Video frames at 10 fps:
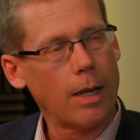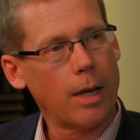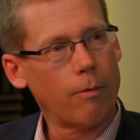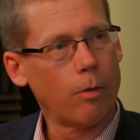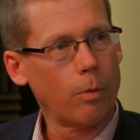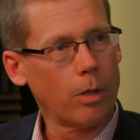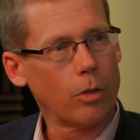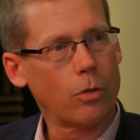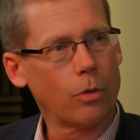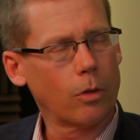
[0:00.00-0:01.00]
never really
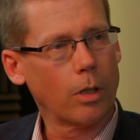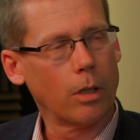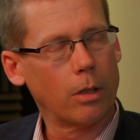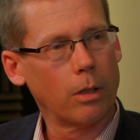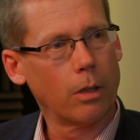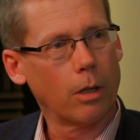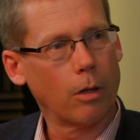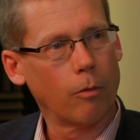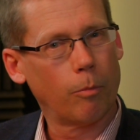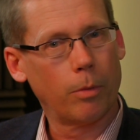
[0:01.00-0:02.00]
took the idea
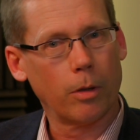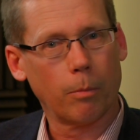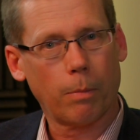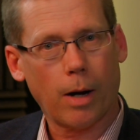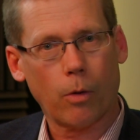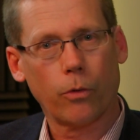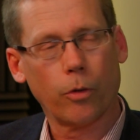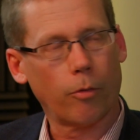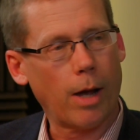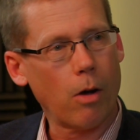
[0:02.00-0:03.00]
of being powerless
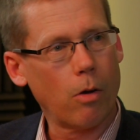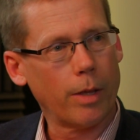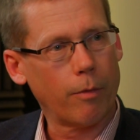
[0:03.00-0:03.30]
over alcohol,